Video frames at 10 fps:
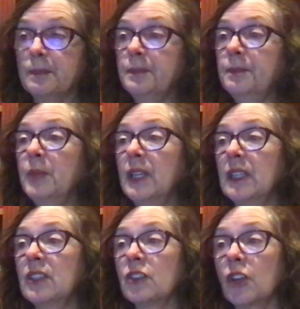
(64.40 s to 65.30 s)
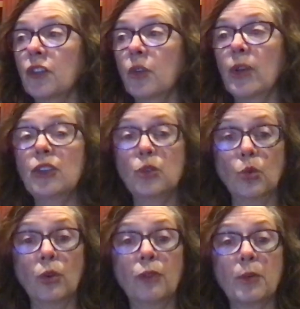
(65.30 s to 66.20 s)
but it is also a
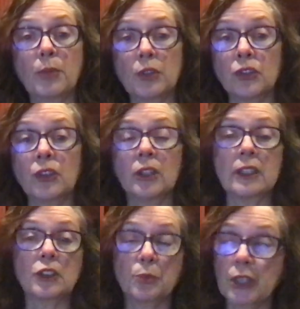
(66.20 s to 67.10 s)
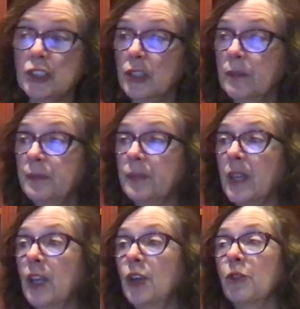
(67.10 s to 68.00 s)
tool for personal expression,
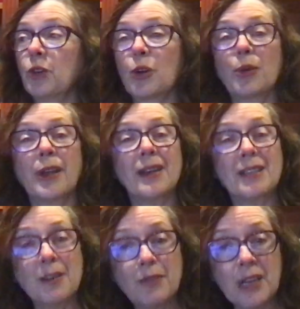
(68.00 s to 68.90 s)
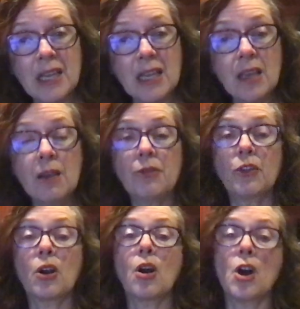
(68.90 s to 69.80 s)
for creativity,
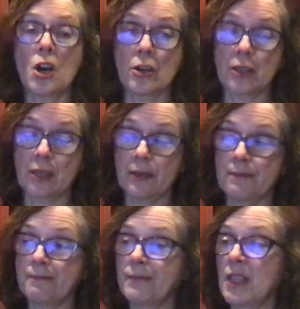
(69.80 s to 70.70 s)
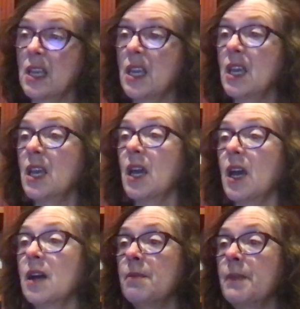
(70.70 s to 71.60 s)
for art.
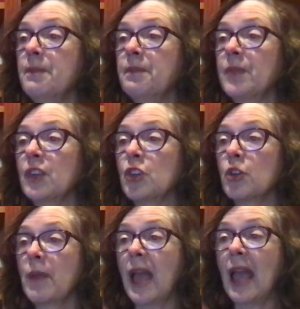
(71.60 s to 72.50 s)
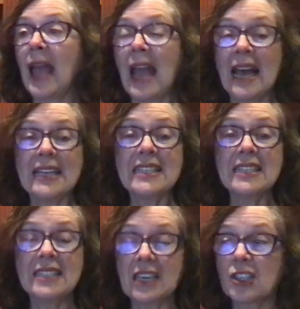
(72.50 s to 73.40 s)
Um, the term
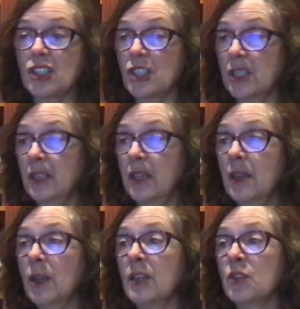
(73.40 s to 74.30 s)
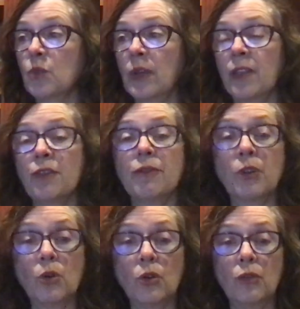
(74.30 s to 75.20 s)
adduction is when the
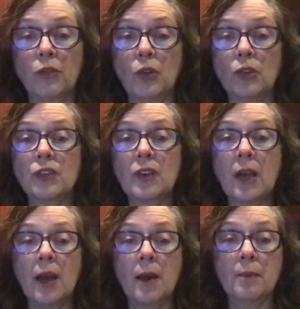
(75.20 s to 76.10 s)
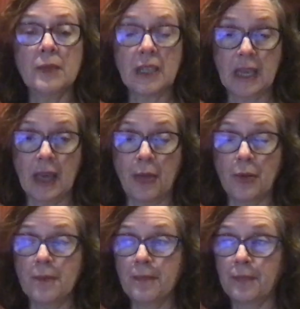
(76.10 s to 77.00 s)
vocal folds come together.